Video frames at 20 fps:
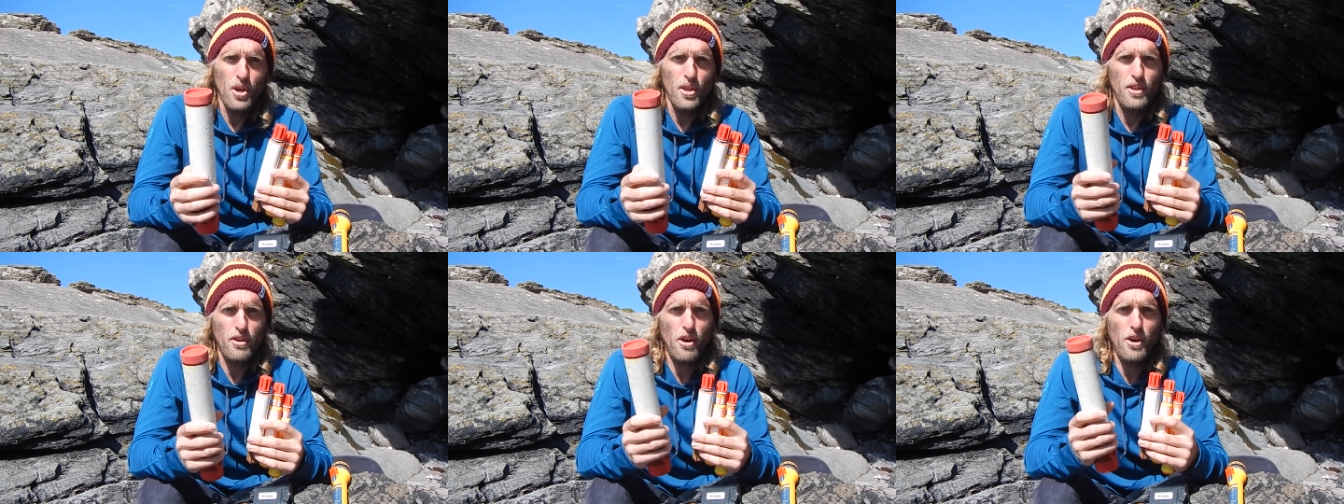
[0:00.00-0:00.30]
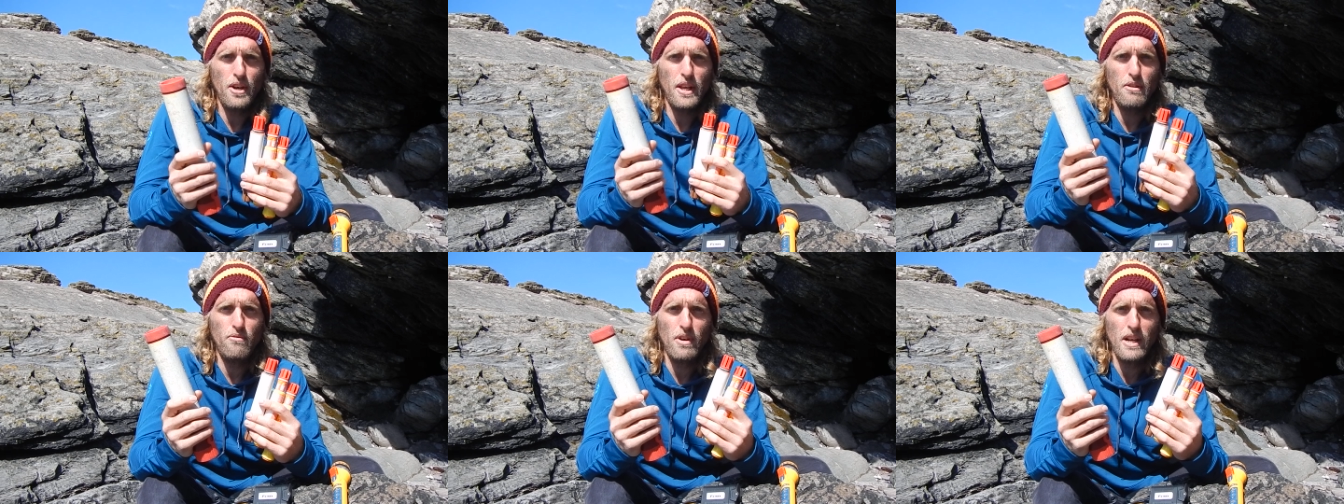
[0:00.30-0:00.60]
they're
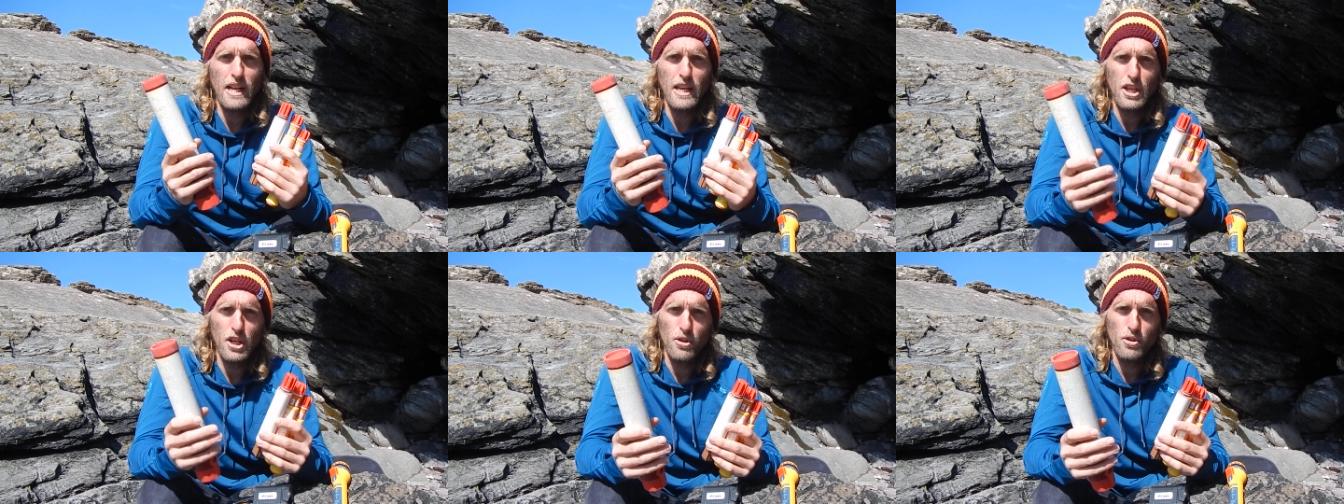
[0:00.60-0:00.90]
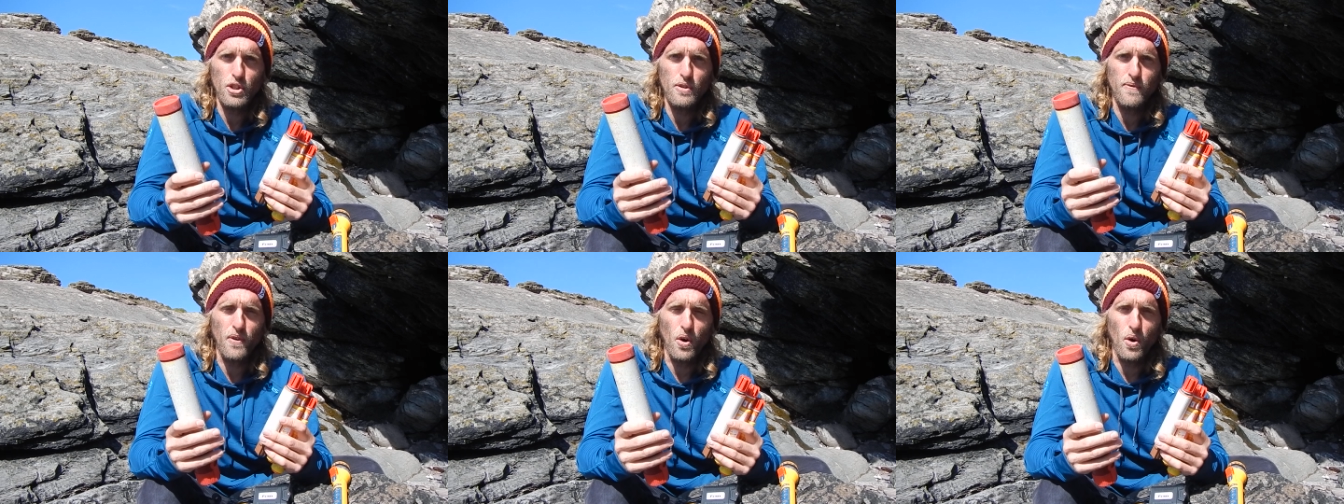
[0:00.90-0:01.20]
only really
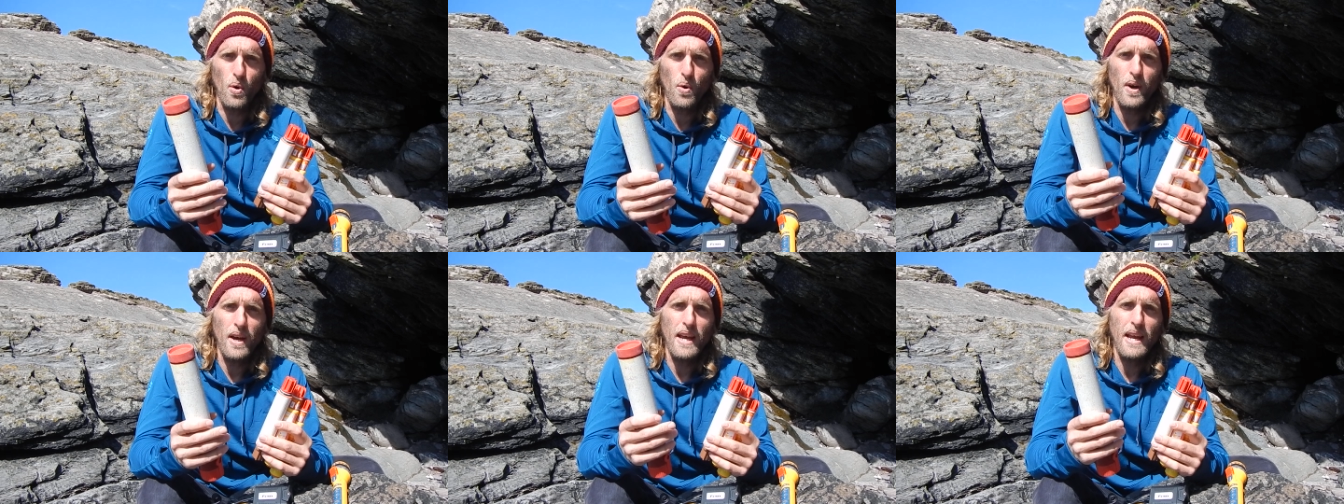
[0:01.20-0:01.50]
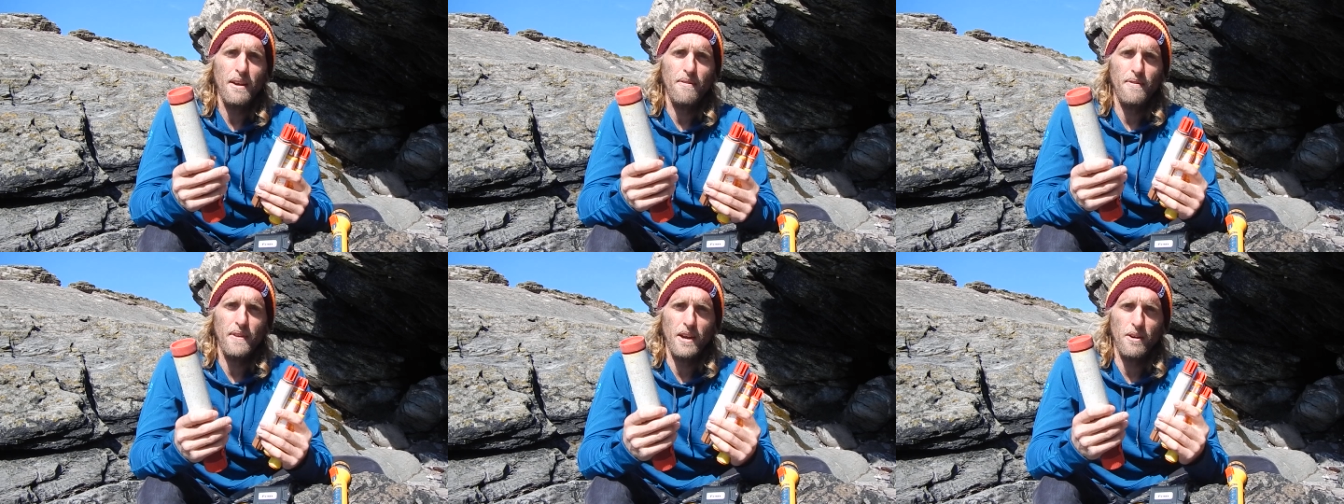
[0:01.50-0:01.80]
useful
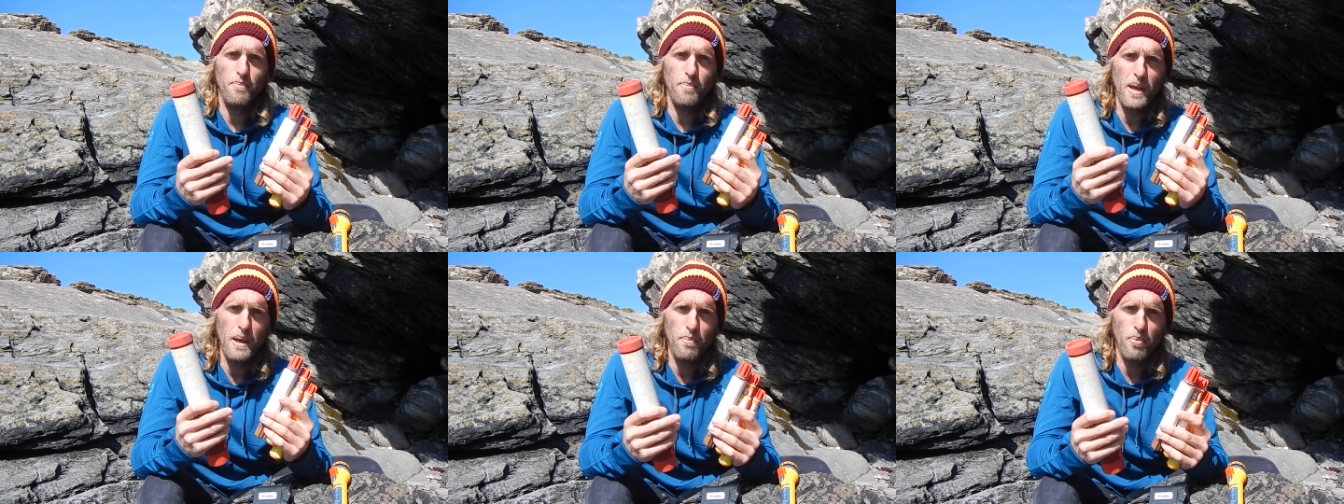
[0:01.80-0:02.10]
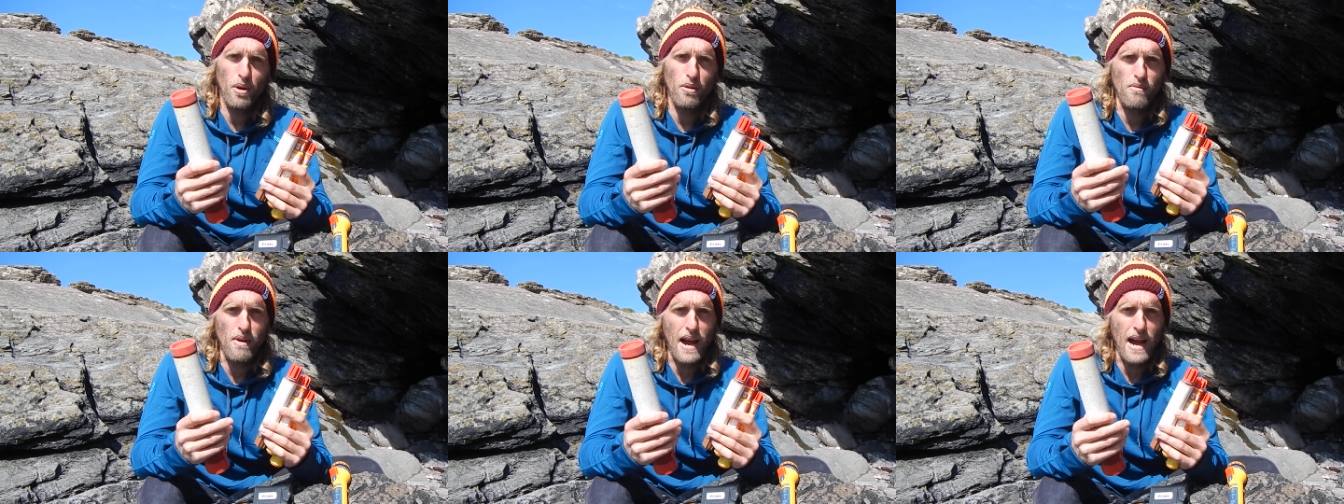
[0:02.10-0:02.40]
if there are
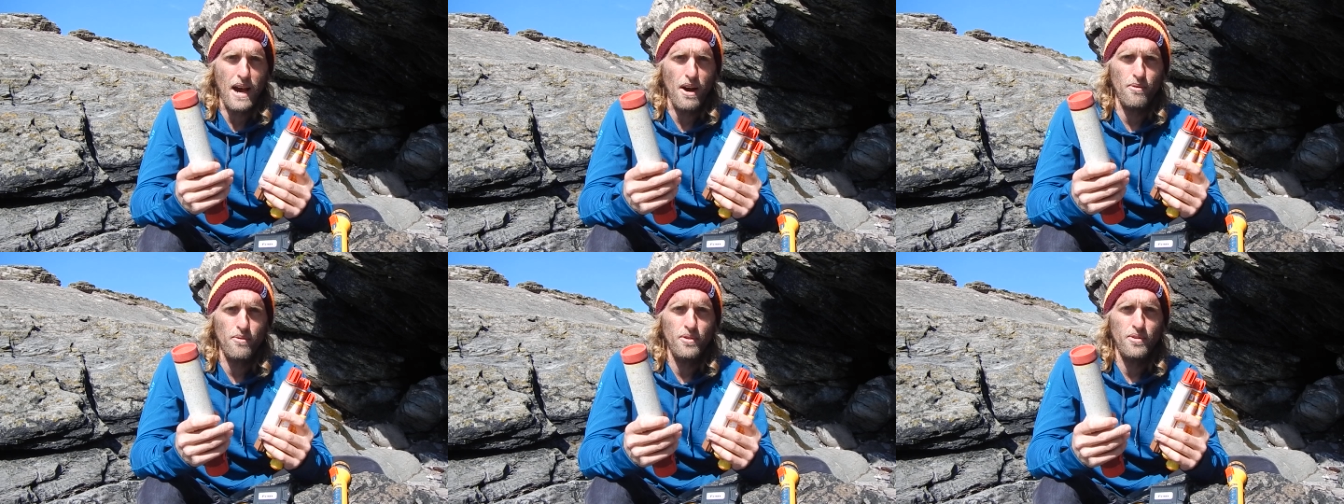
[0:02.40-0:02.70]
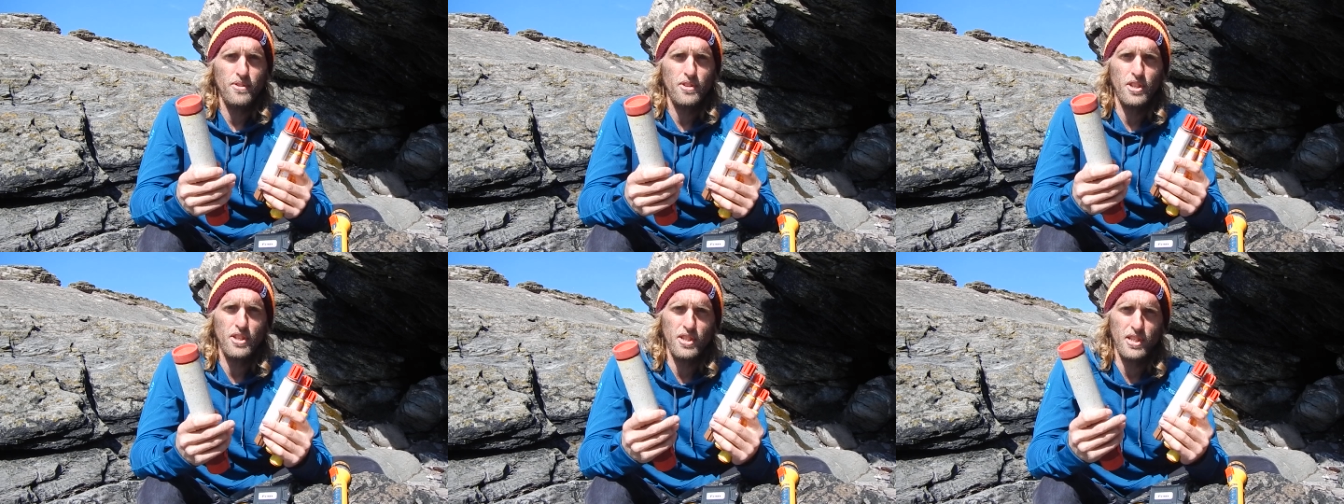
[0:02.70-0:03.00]
people around
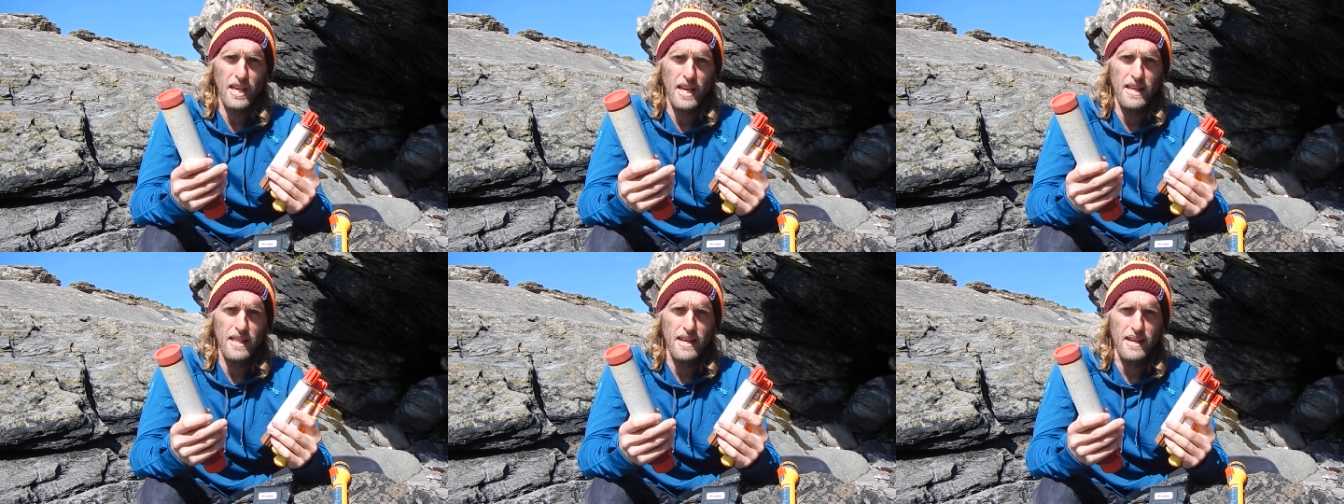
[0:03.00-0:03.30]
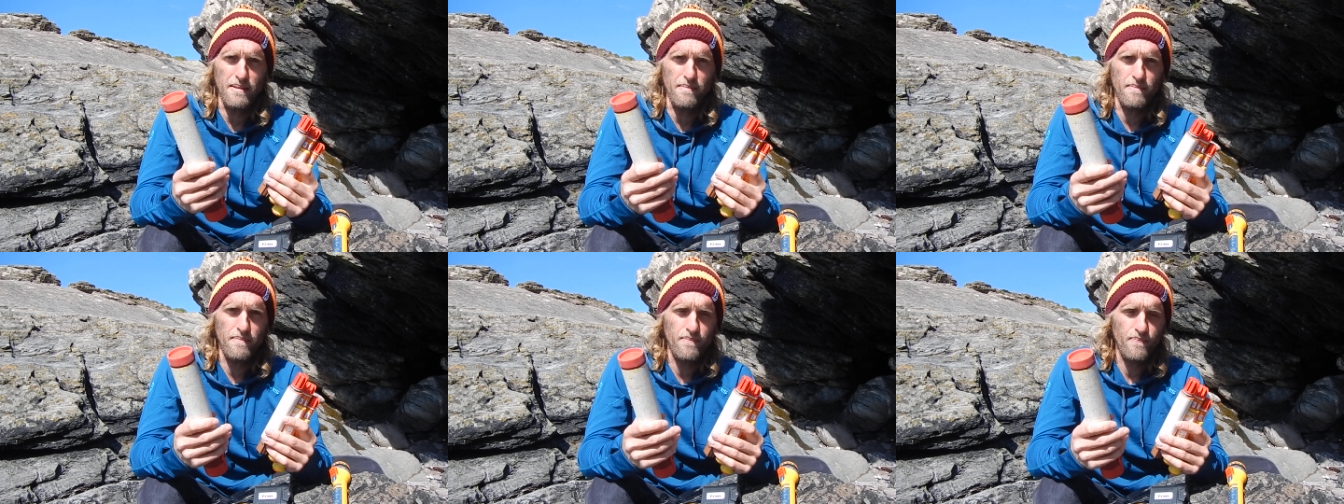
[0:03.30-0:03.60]
to see them.